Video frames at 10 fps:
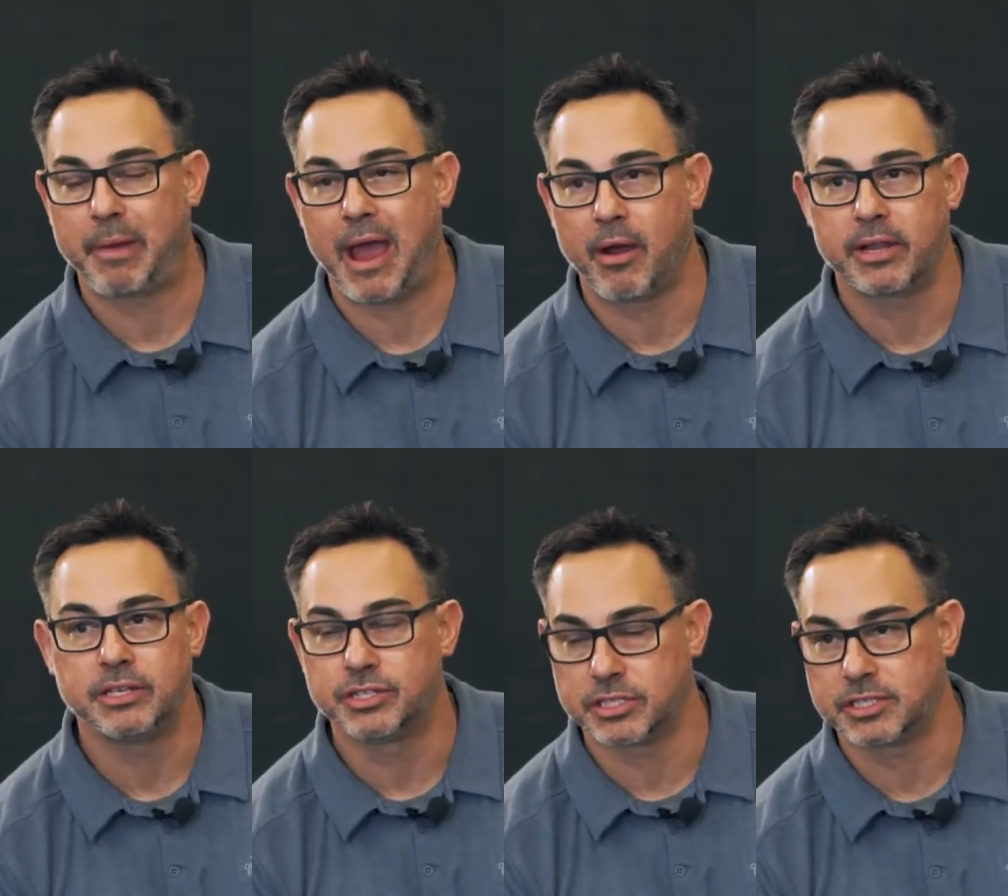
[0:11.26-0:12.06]
power
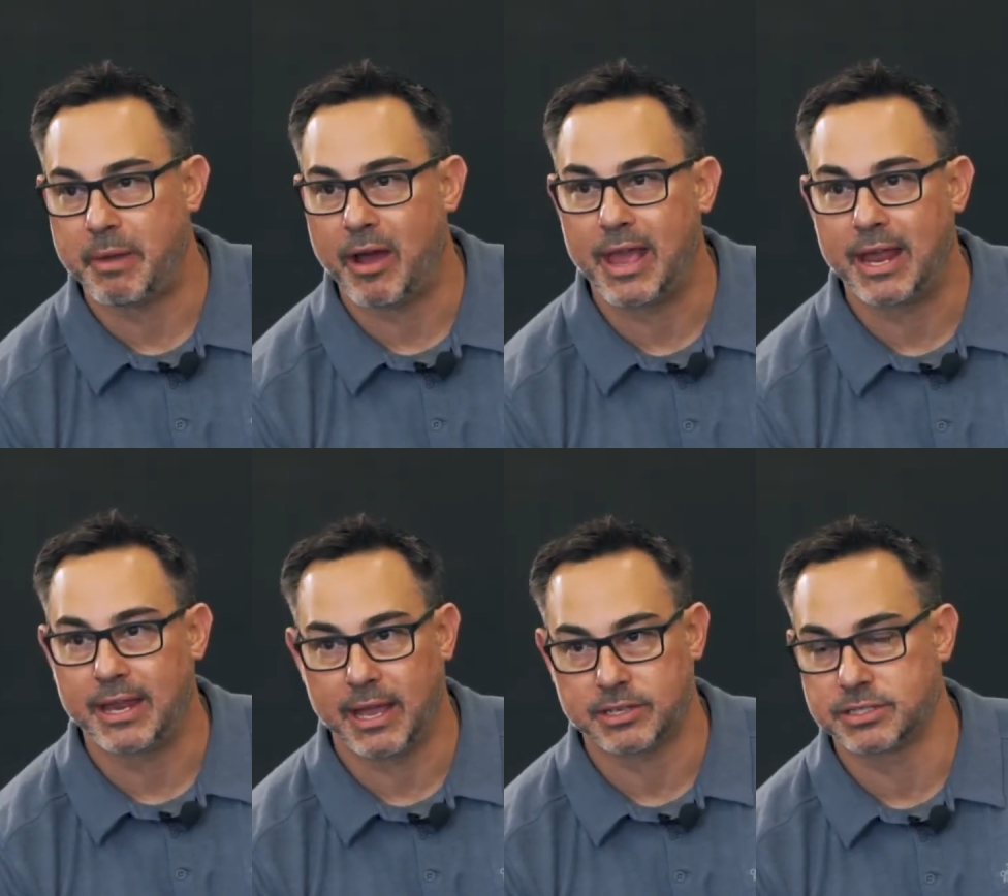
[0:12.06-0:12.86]
in just about
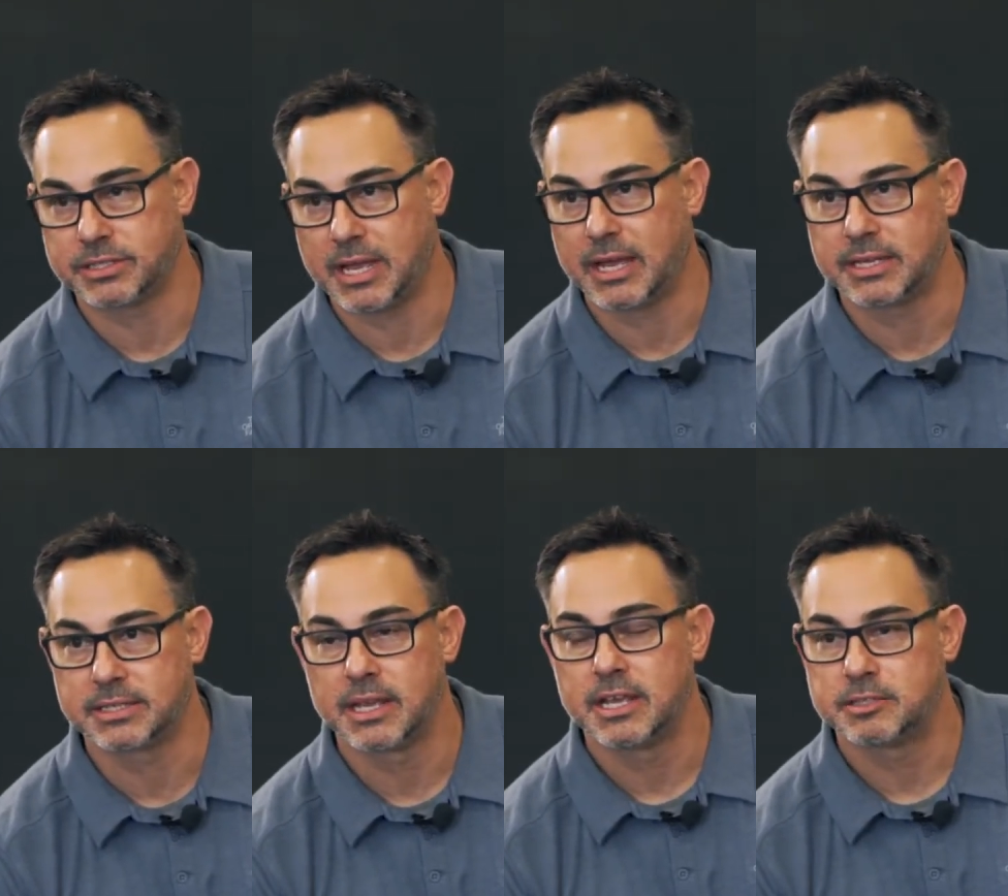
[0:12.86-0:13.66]
any exercise,
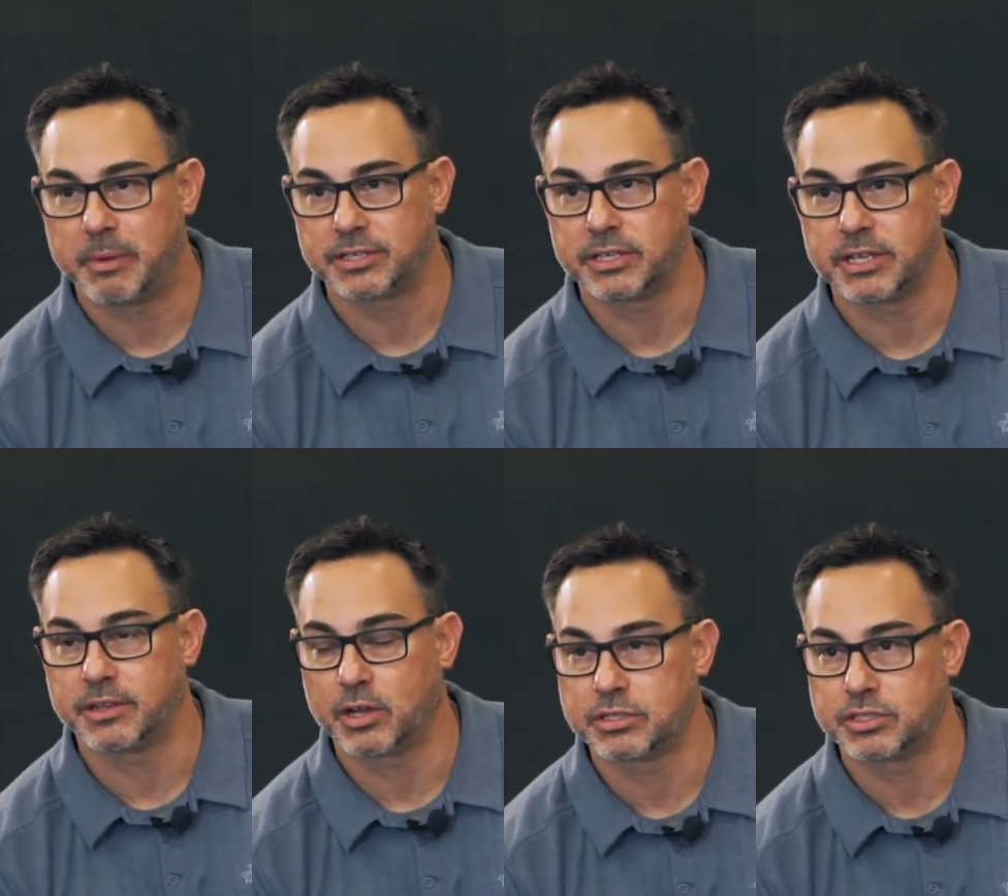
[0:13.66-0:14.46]
especially in
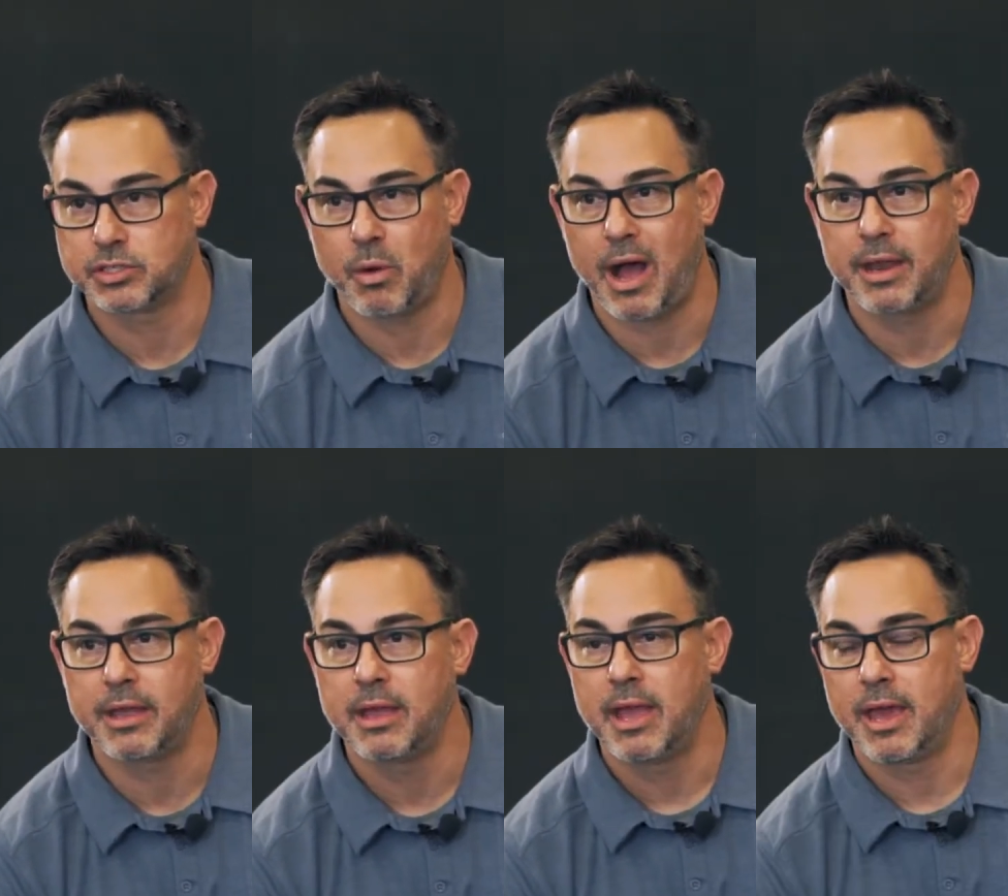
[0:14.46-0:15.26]
the
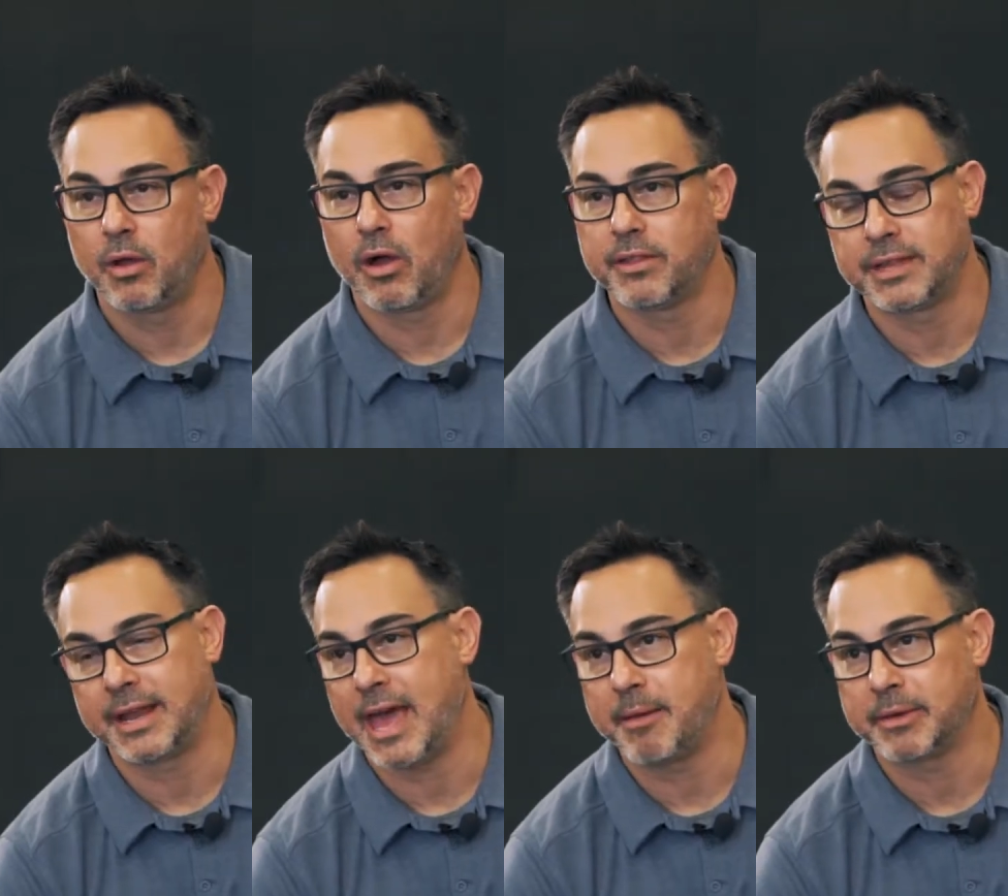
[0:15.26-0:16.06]
squat and all the
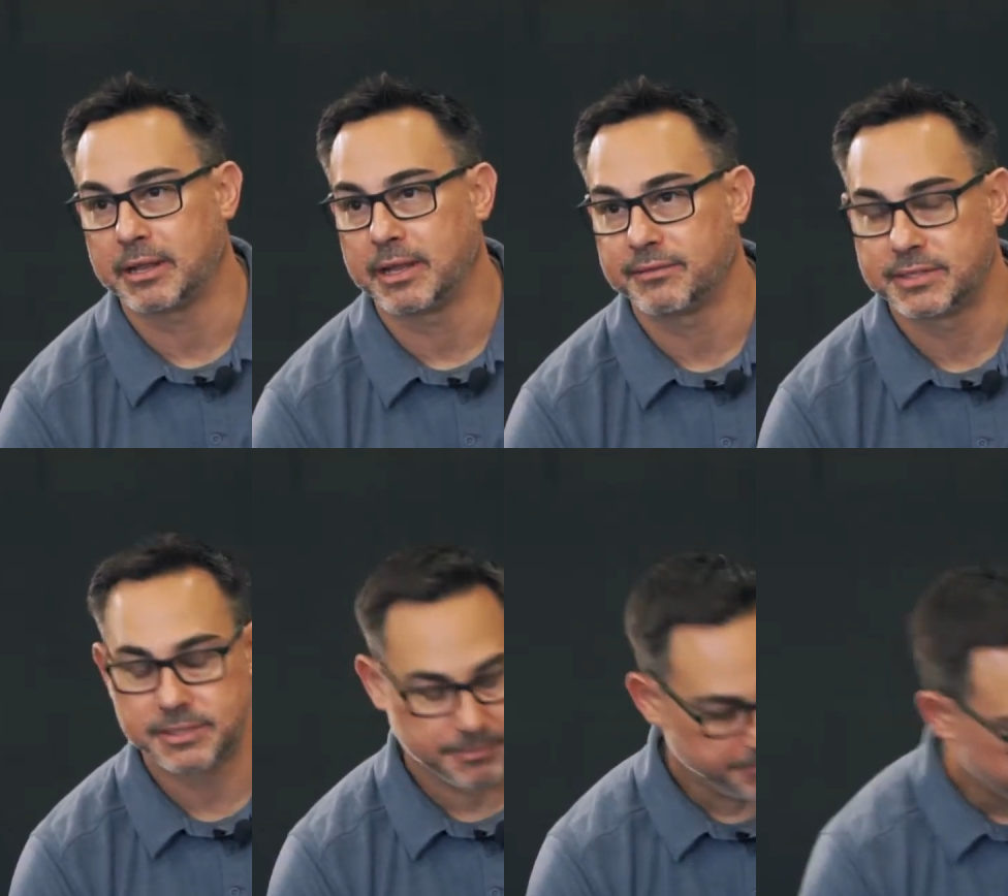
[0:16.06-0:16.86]
dynamic lifts.